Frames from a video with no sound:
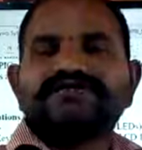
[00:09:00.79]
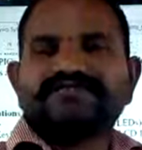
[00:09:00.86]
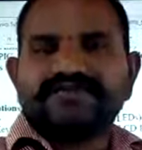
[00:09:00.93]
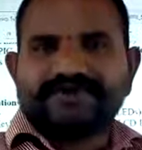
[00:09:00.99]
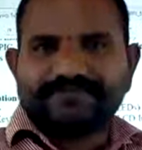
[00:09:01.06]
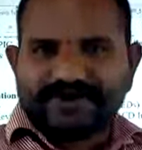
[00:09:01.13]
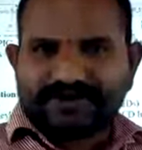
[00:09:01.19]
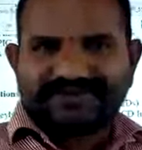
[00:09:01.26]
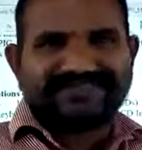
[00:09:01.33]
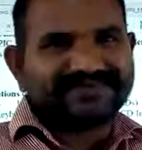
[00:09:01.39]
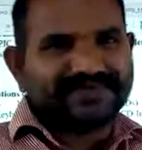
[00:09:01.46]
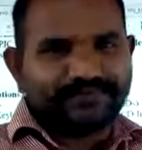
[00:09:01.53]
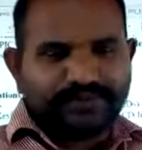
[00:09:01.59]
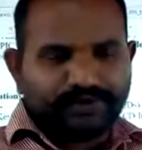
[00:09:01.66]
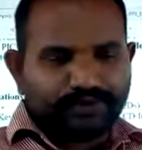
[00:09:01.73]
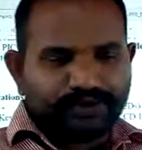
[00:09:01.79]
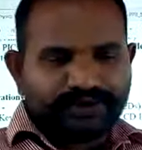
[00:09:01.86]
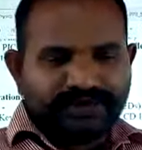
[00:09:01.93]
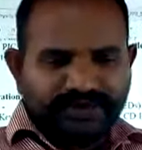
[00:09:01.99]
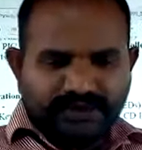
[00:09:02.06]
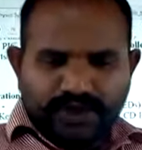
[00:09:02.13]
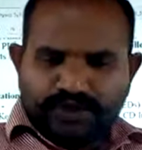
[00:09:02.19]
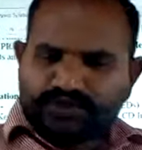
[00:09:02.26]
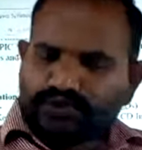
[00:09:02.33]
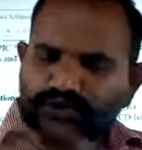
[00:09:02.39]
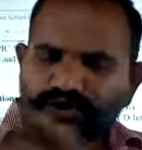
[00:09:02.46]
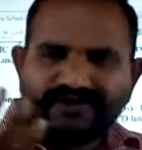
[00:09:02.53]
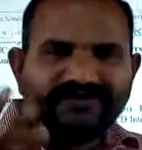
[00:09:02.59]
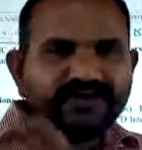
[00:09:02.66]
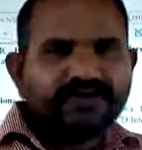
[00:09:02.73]
that particular stepper motor. So
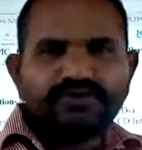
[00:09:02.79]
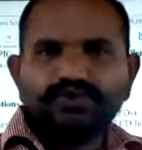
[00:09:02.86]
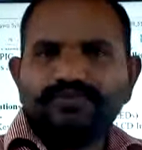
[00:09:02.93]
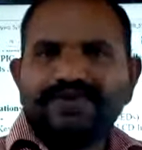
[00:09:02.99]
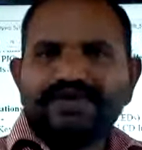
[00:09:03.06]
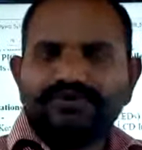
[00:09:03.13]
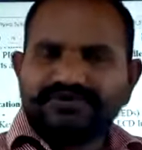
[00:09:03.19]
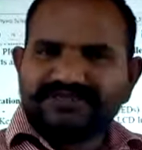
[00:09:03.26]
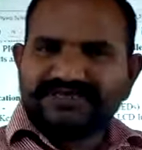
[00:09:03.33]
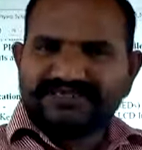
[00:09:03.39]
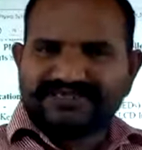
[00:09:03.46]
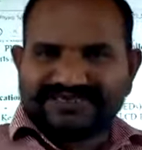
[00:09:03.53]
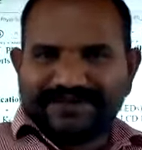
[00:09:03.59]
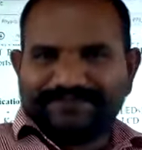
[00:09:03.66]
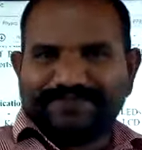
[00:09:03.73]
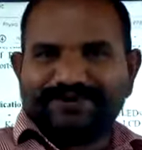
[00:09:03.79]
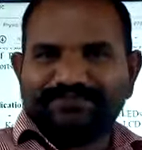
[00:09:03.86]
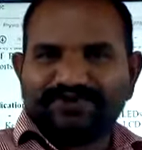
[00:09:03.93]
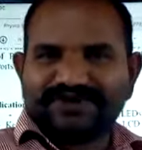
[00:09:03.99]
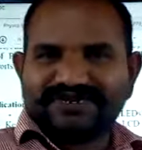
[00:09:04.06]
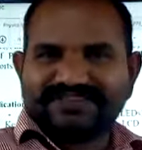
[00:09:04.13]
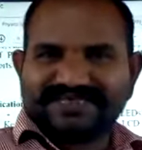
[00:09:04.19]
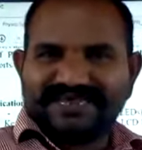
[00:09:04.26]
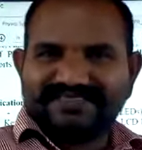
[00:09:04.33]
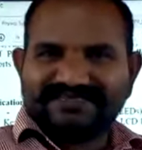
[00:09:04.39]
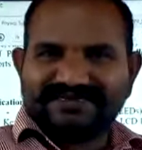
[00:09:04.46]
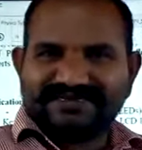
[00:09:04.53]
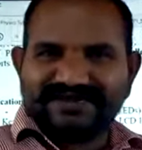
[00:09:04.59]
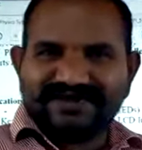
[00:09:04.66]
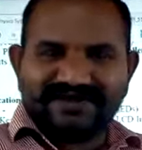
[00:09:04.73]
you may use the stepper motors case
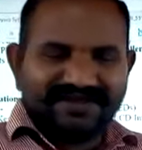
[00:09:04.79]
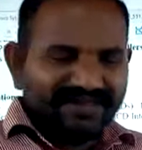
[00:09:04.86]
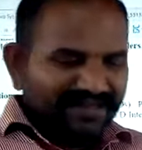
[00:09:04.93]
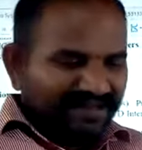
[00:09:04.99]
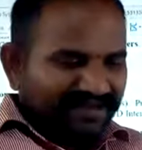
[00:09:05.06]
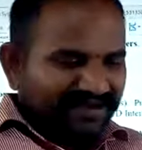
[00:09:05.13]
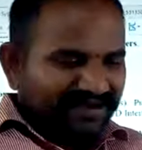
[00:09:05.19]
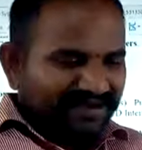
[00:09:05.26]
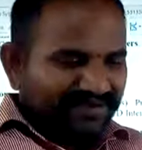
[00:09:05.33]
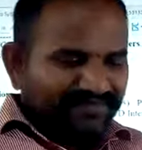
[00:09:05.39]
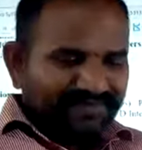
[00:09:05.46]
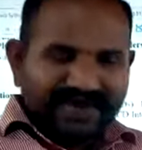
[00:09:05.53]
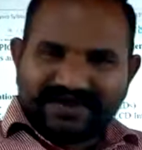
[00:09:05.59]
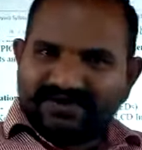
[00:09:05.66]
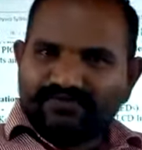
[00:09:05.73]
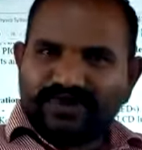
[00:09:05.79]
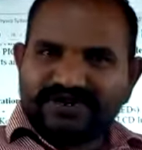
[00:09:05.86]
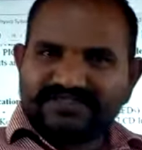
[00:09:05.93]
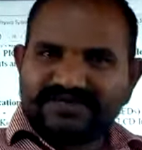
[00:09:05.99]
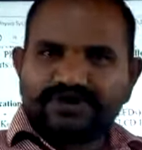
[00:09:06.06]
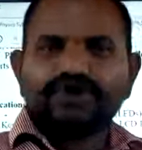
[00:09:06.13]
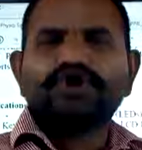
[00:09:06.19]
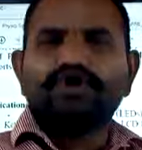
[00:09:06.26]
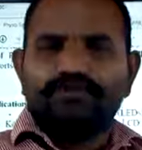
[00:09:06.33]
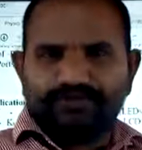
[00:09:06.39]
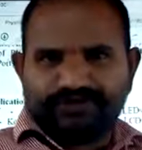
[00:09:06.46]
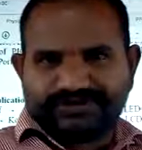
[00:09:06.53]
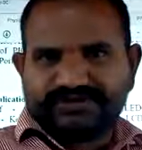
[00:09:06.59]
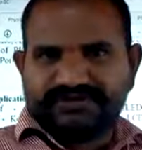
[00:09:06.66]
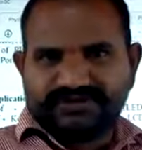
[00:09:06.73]
in
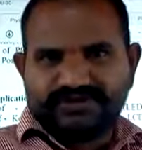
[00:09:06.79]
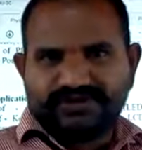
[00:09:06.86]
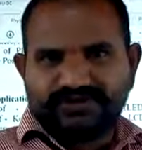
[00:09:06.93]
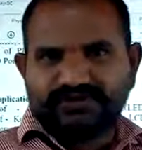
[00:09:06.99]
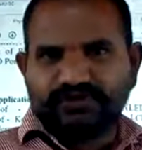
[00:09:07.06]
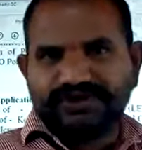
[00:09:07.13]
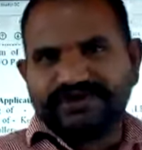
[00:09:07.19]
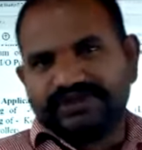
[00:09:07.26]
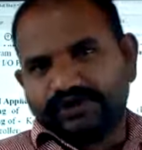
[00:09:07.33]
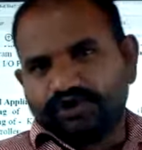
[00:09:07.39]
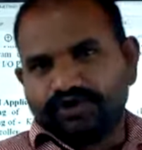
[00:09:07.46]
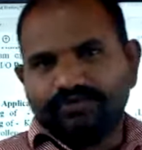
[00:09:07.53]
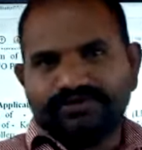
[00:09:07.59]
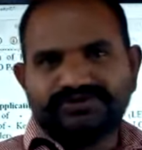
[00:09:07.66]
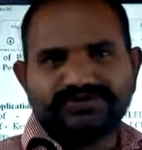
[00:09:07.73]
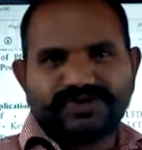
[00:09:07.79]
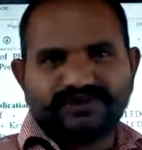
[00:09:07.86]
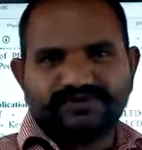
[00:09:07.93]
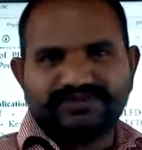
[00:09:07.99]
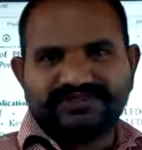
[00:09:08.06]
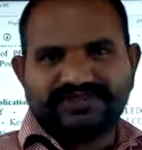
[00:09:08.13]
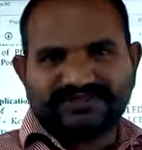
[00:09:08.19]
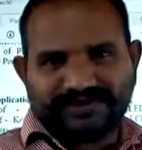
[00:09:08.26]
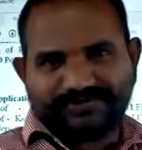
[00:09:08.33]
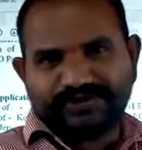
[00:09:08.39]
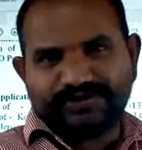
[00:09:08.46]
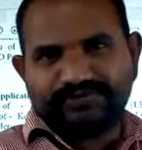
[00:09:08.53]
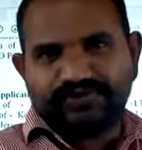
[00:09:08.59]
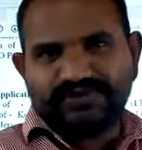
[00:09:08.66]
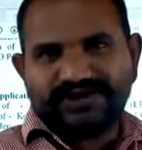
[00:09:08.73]
robots. So in the robots you can use the stepper
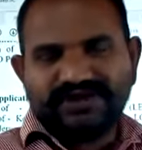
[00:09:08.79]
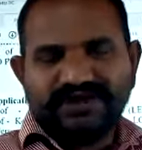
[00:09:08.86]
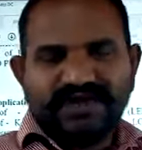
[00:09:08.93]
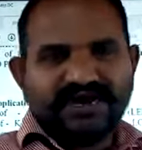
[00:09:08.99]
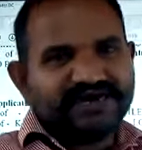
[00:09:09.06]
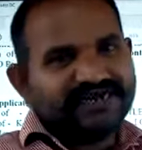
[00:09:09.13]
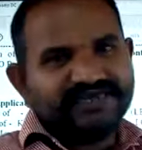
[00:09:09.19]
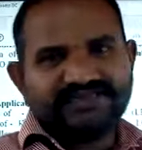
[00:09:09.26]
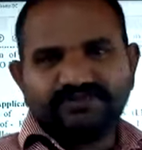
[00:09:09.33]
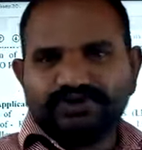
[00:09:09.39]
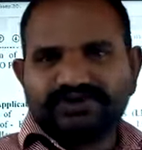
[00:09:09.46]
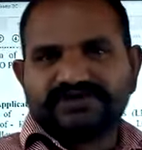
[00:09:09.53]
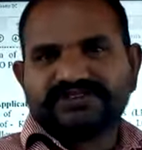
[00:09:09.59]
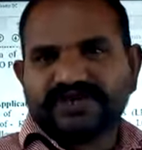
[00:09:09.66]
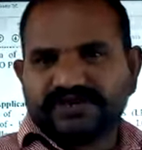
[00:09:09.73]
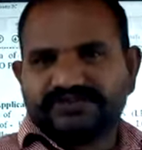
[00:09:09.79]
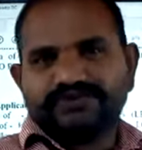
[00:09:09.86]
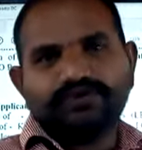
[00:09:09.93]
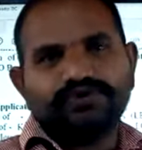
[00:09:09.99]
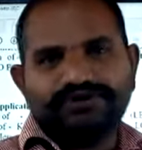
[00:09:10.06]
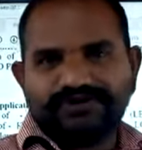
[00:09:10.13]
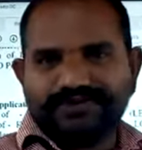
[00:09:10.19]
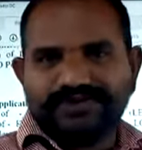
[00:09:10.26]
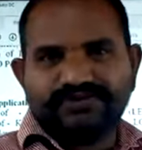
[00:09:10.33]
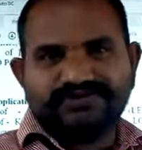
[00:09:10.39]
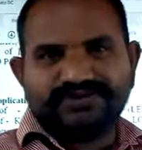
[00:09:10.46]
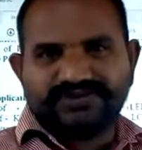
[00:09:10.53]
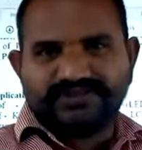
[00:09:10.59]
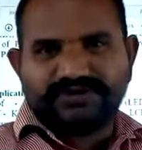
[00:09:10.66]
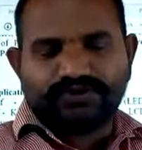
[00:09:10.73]
motor. DC motors are also going to be used
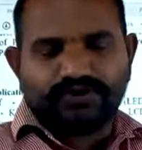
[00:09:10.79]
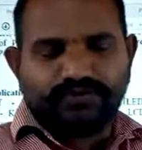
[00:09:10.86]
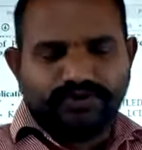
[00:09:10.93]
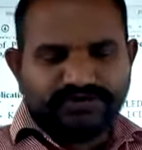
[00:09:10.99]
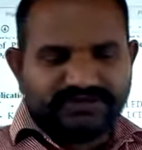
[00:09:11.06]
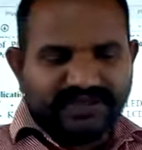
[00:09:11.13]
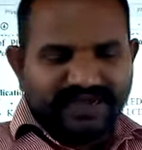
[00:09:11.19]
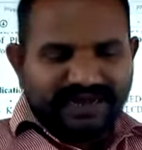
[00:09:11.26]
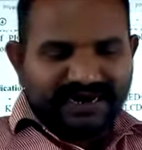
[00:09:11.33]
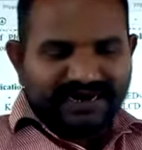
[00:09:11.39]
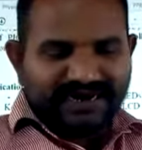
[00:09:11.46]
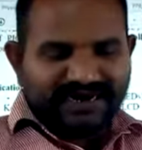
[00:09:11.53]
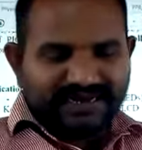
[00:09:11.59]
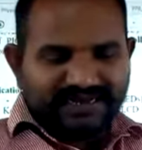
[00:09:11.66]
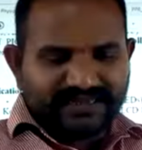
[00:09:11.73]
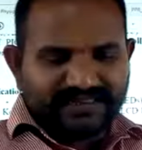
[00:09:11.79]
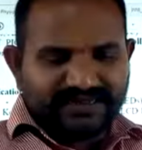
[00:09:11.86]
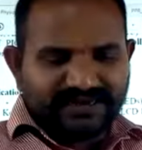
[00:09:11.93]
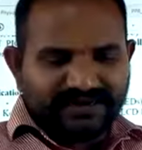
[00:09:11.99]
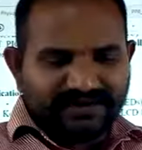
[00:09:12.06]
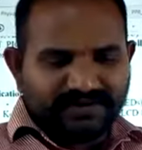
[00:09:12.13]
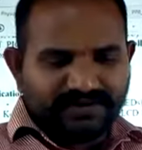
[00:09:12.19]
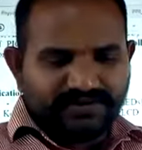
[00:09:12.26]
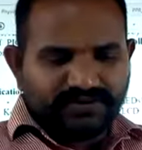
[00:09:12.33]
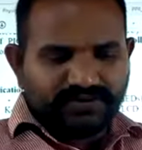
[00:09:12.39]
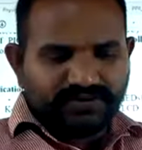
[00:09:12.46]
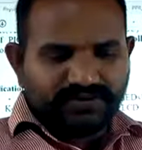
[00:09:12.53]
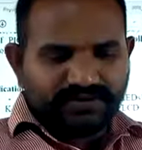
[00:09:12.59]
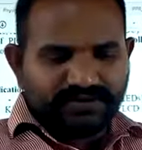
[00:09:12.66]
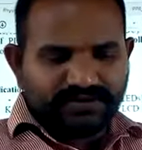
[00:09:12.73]
in the robots, and in
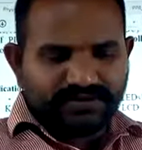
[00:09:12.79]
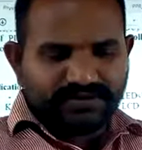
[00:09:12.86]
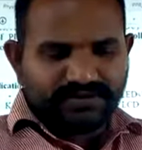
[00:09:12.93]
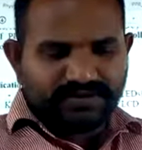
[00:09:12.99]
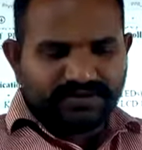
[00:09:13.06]
the